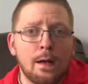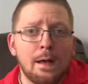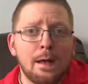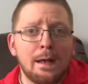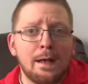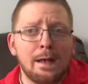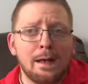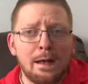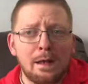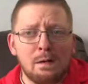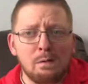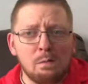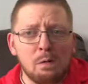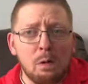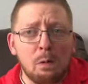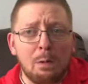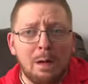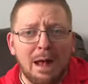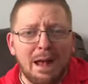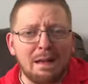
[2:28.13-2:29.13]

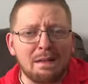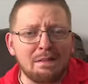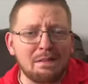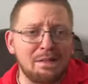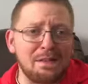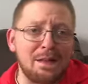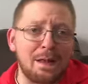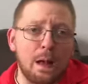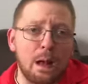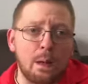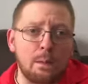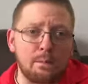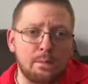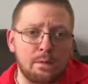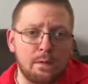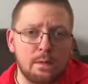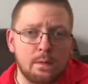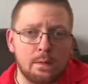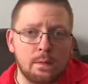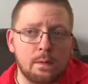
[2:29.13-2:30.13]
Hero has the
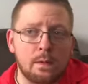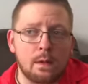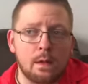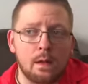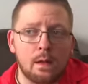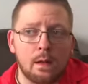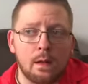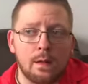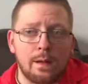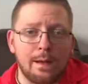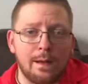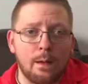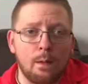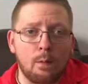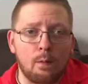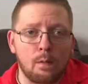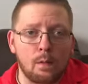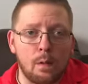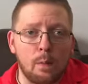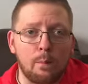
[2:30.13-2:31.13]
option
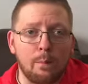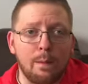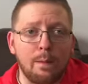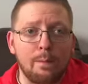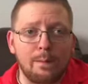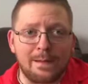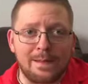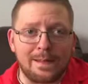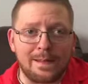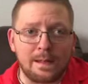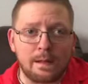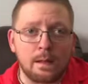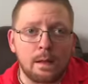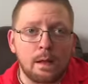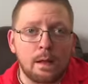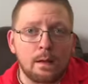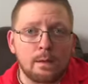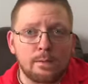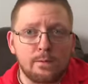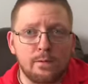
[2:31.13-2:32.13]
or ability
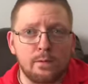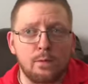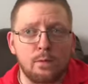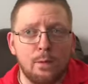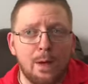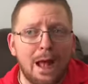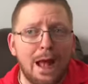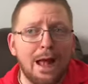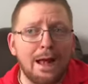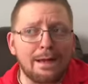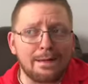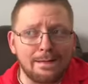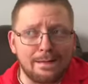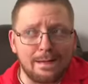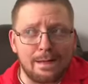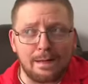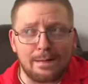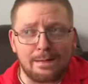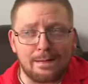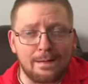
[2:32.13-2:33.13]
to
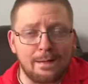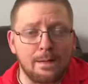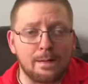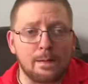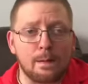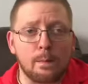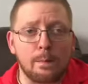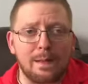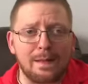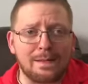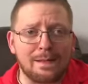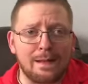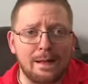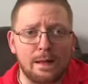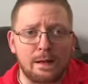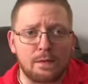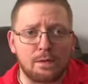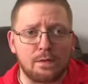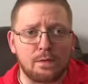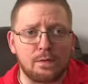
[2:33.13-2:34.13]
access the
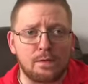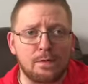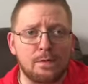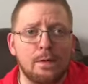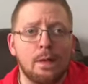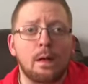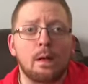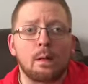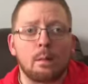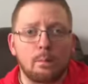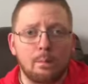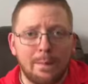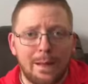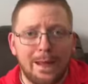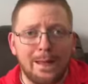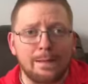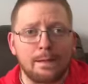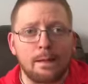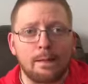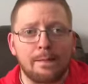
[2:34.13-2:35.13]
medications
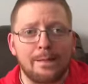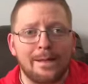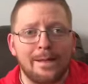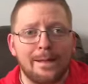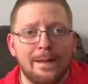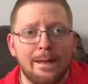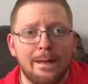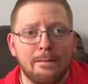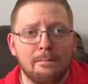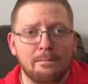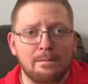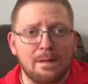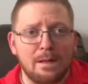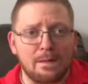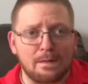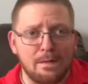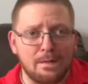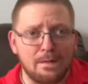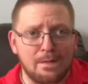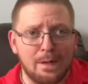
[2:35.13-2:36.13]
manually if
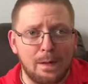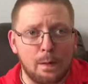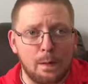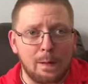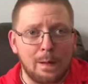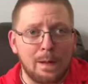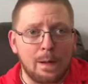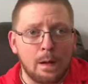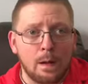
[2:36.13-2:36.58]
necessary.